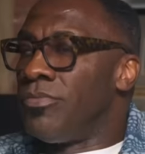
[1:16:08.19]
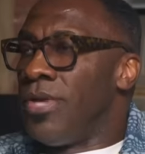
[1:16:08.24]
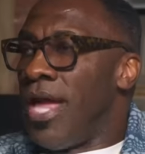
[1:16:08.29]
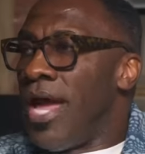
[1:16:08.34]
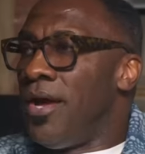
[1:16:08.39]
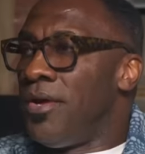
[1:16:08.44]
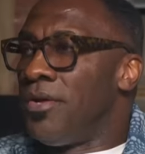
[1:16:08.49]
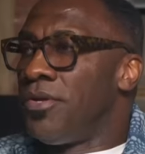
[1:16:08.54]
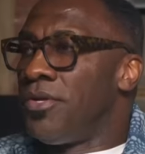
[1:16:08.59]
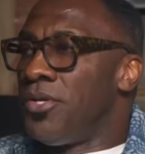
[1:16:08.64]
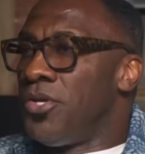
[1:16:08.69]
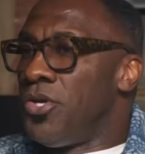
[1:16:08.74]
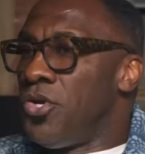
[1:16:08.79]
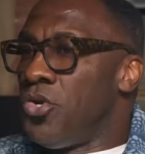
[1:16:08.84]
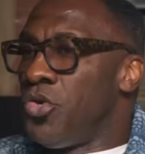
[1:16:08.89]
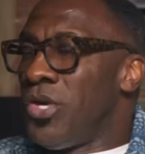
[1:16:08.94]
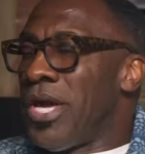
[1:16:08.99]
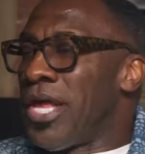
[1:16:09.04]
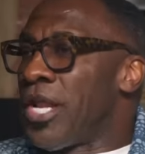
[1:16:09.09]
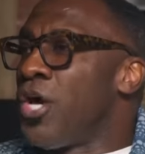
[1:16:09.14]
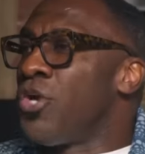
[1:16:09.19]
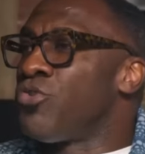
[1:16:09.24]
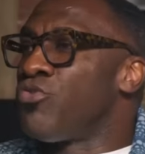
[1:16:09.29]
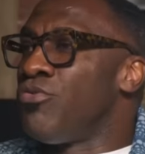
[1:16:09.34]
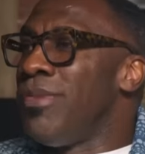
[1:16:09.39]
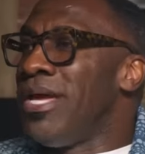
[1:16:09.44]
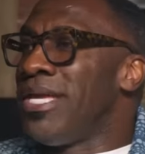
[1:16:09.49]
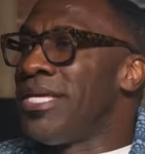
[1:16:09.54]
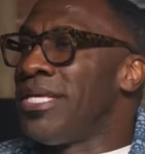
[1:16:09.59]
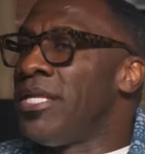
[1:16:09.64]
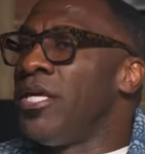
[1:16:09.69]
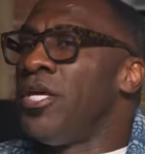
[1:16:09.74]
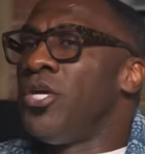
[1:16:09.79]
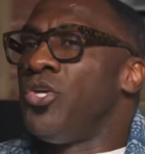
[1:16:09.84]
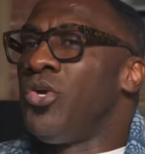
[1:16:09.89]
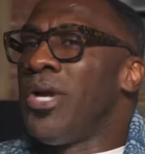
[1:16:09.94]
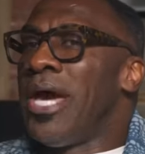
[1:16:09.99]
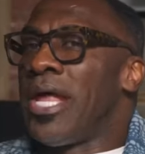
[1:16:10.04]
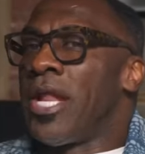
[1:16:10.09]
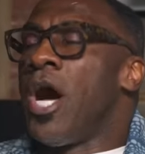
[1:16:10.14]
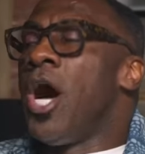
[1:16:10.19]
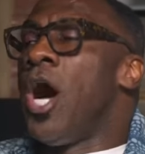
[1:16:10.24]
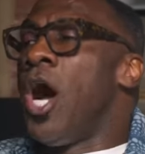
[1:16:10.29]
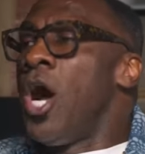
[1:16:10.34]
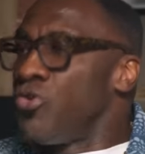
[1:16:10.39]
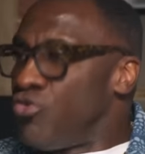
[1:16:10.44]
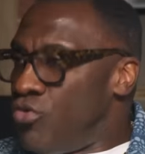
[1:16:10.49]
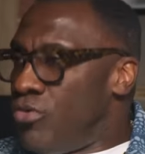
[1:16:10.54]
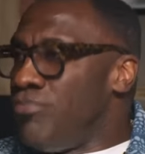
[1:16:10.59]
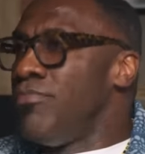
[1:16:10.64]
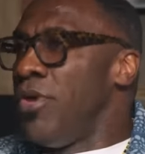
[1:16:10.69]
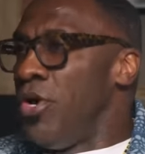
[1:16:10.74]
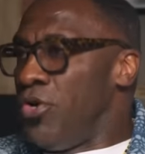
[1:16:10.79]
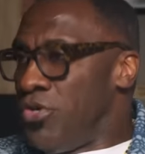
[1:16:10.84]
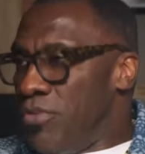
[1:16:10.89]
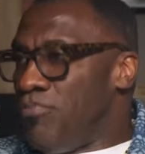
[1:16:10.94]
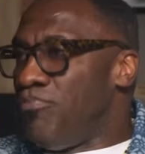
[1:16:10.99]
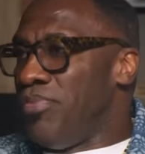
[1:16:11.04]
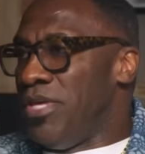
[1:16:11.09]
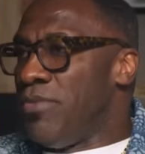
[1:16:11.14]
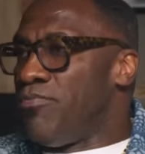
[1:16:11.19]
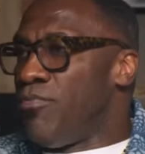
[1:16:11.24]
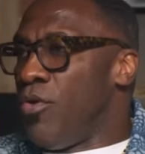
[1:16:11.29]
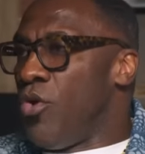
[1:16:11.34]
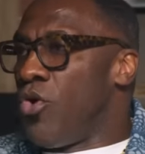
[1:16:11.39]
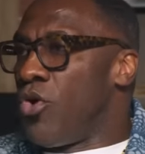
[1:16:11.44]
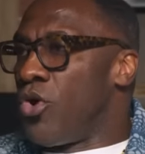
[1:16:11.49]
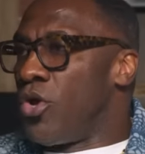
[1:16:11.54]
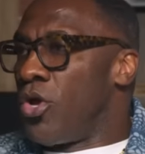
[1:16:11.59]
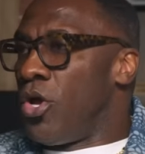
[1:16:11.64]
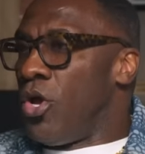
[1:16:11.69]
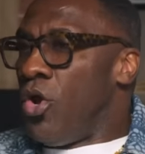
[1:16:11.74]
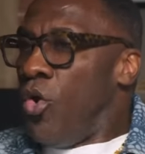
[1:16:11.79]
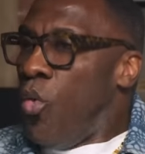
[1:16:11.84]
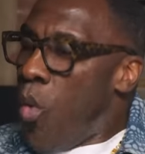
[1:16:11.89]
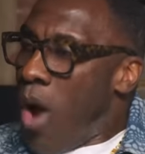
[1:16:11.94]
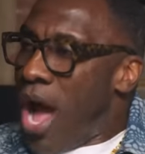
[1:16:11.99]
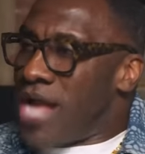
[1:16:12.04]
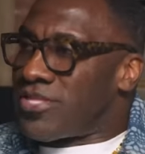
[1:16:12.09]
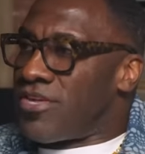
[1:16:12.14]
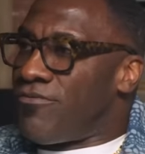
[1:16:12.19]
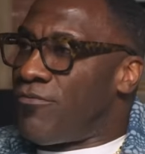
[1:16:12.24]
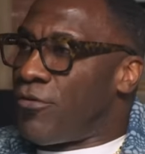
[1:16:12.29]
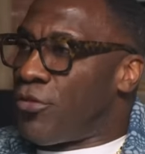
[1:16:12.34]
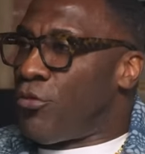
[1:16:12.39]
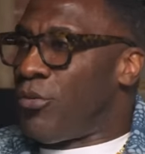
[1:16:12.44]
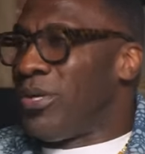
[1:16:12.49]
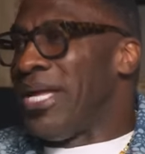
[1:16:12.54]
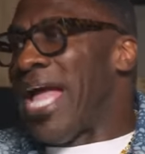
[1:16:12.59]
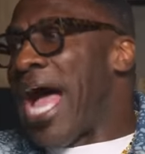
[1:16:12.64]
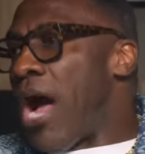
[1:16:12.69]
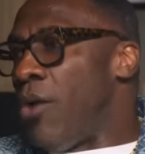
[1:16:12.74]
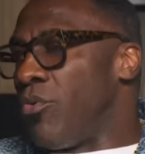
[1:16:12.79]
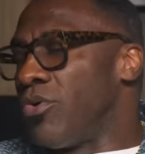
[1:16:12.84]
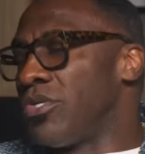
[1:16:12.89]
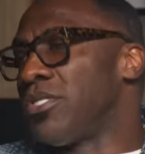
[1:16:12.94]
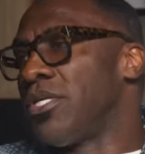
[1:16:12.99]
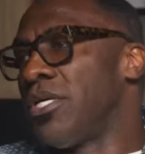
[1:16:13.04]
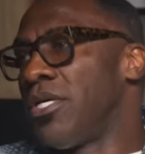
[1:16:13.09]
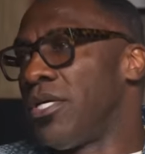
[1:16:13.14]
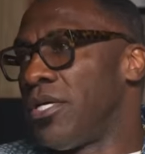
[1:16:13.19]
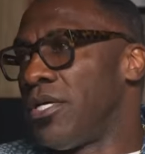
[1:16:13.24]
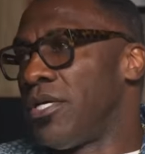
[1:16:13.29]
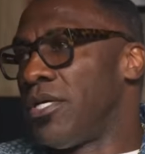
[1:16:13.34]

Yeah. You got a hundred million, you got a hundred million people watching for three hours.